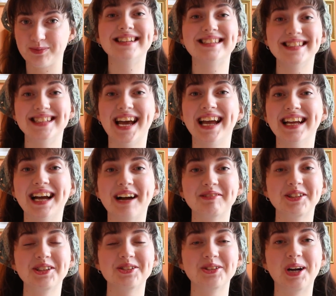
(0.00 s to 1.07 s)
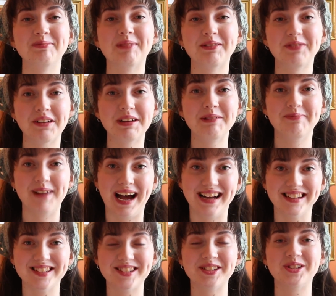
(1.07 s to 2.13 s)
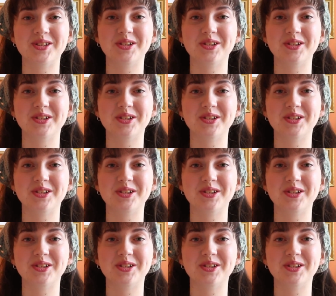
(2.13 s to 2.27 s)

And today, I'm going to try my very best